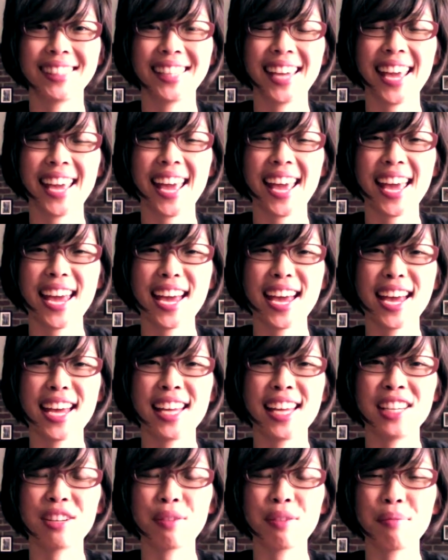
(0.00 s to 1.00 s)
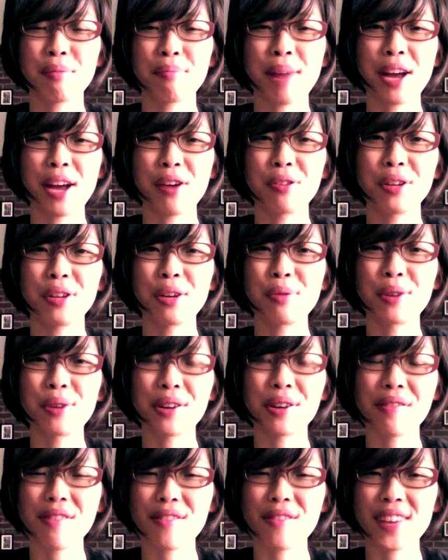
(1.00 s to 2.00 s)
And my only
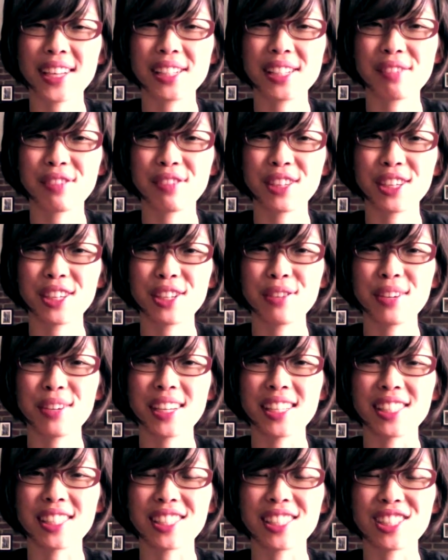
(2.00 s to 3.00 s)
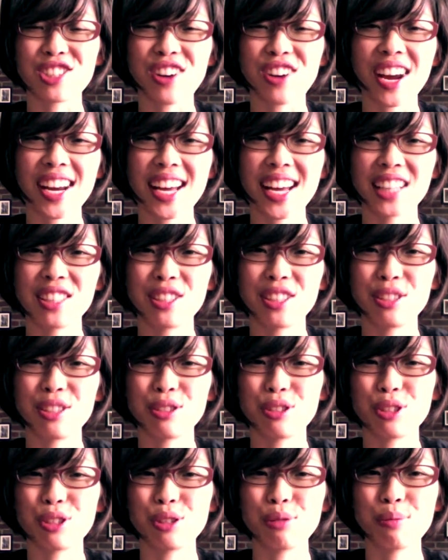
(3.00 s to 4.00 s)
word of advice for you is try not to do
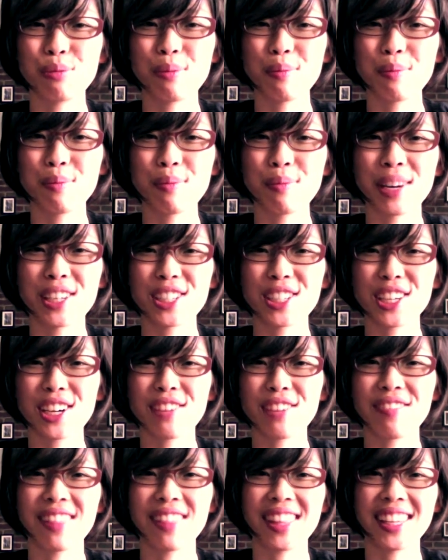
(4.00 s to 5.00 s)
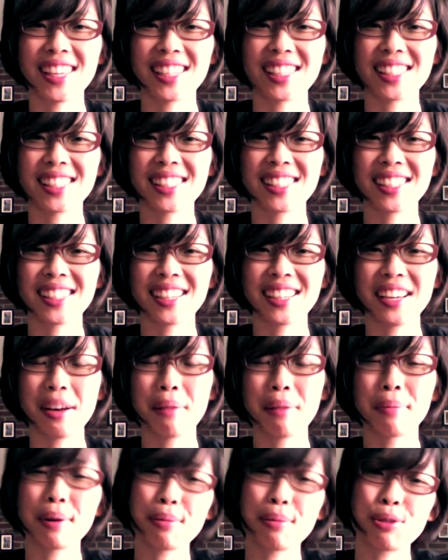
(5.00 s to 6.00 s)
too much of this.
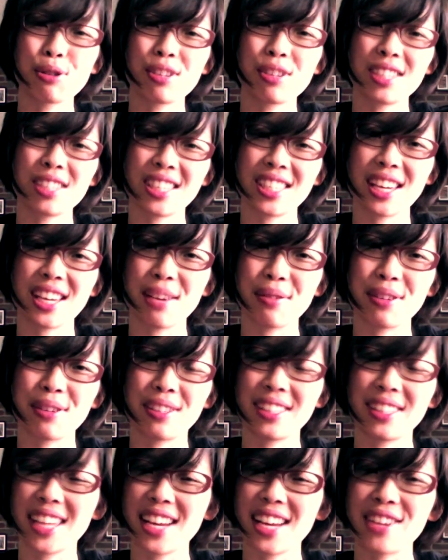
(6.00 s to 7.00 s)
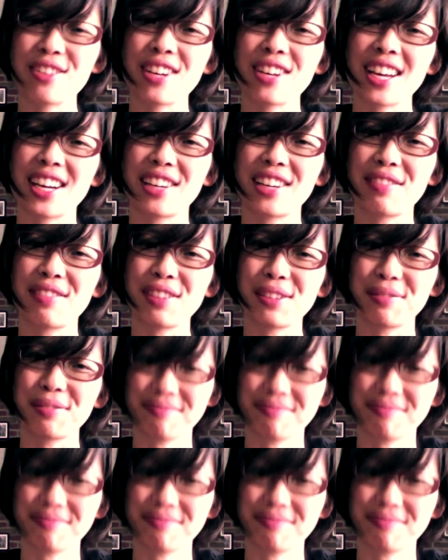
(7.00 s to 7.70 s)
But I'm sure DJ will take good care of you.